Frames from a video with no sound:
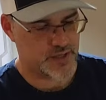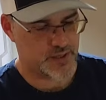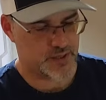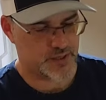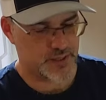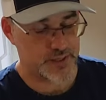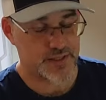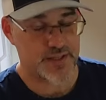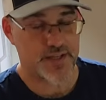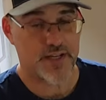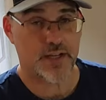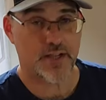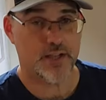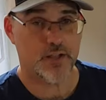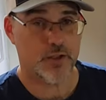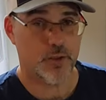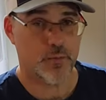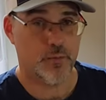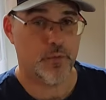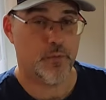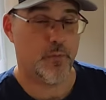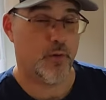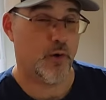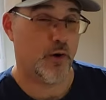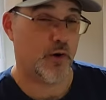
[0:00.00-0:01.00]
so let's get a
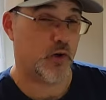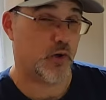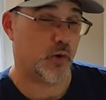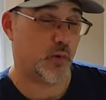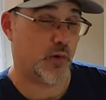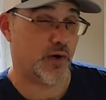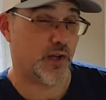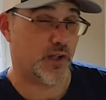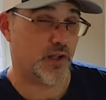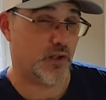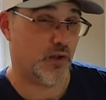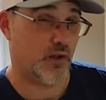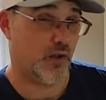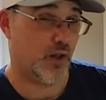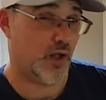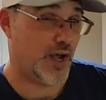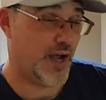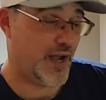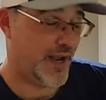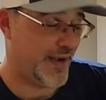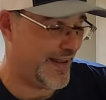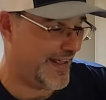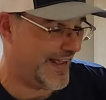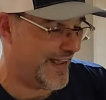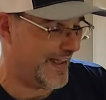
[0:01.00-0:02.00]
little bit more critical
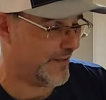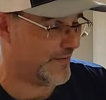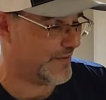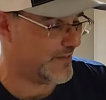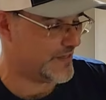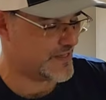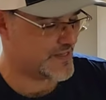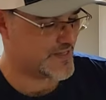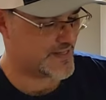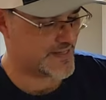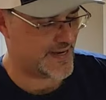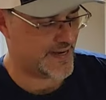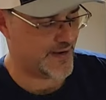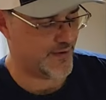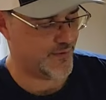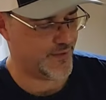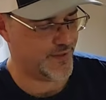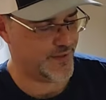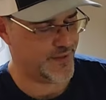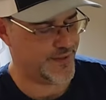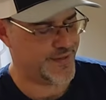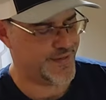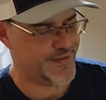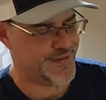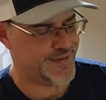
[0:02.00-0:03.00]
on how these
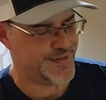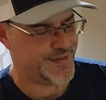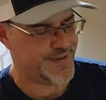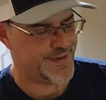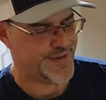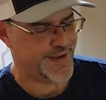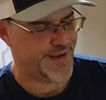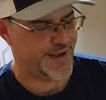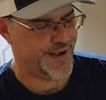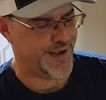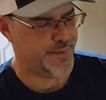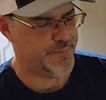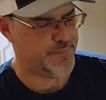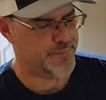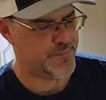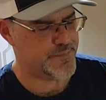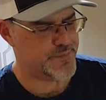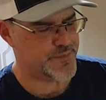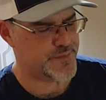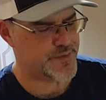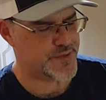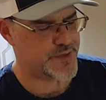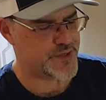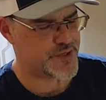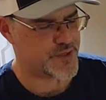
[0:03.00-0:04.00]
sounded.
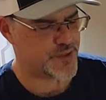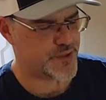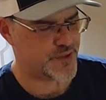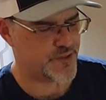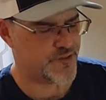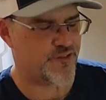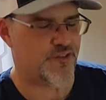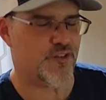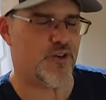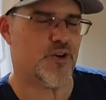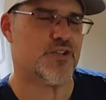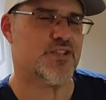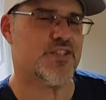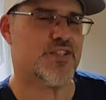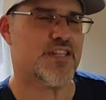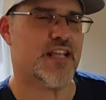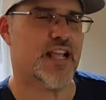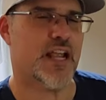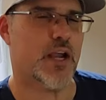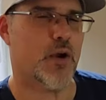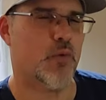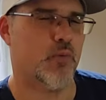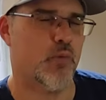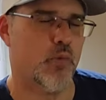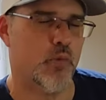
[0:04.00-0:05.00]
So the first
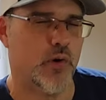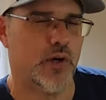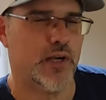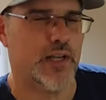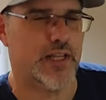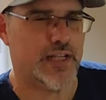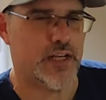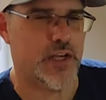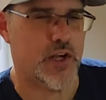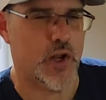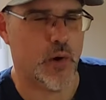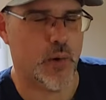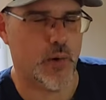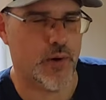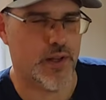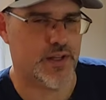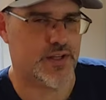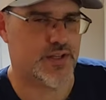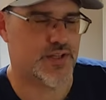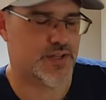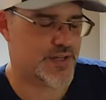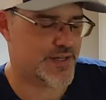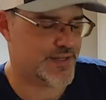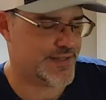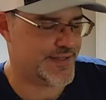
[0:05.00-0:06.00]
thing I really
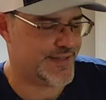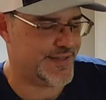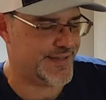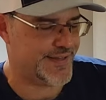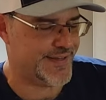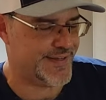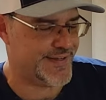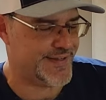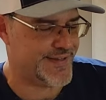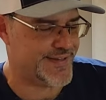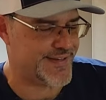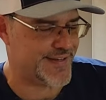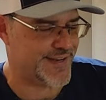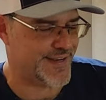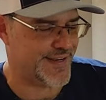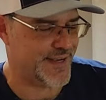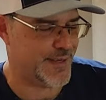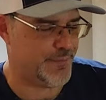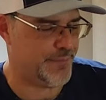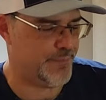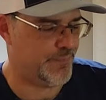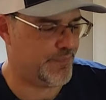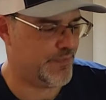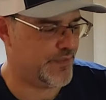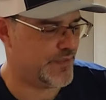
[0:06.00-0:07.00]
noticed is
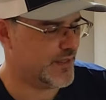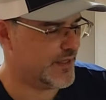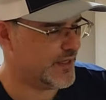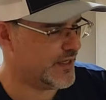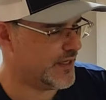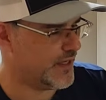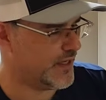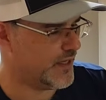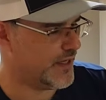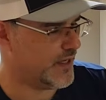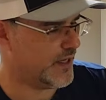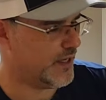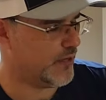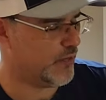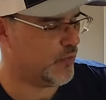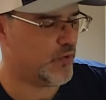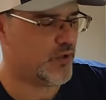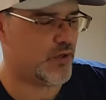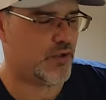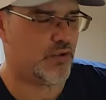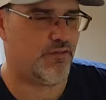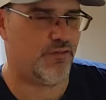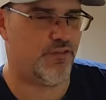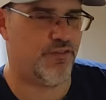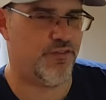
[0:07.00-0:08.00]
a
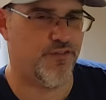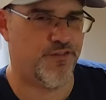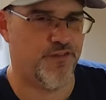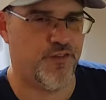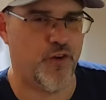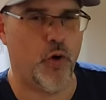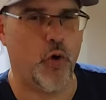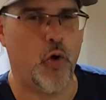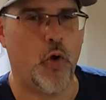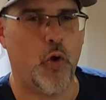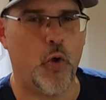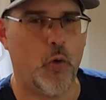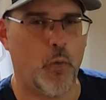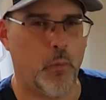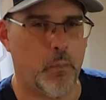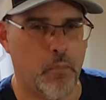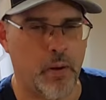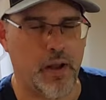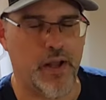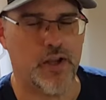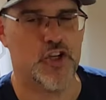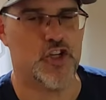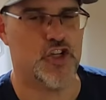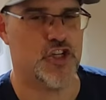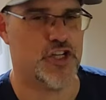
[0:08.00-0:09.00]
real full,
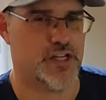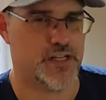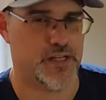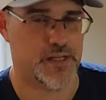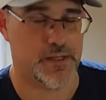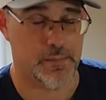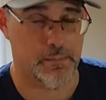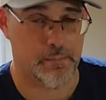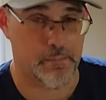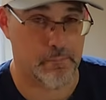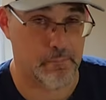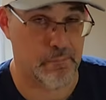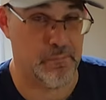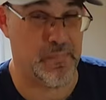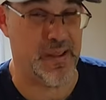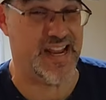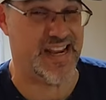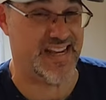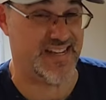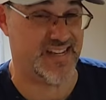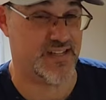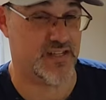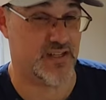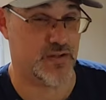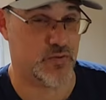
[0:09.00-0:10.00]
punchy
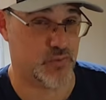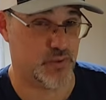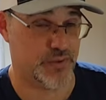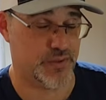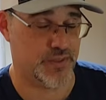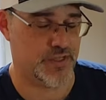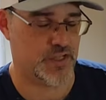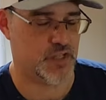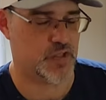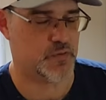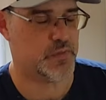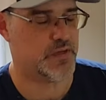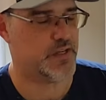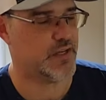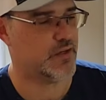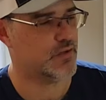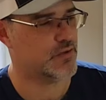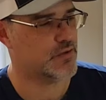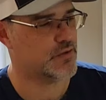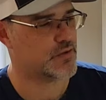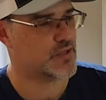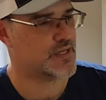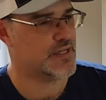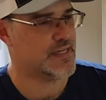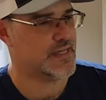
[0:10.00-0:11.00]
bass with these
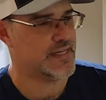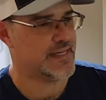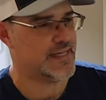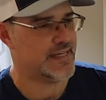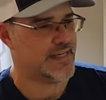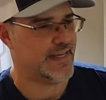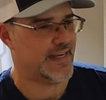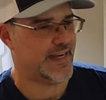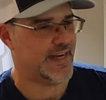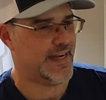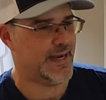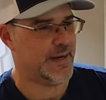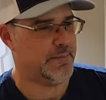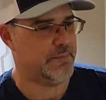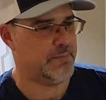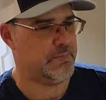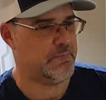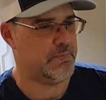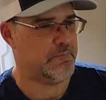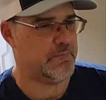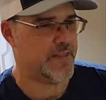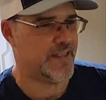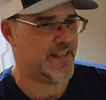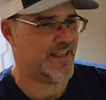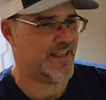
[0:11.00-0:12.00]
speakers. Um,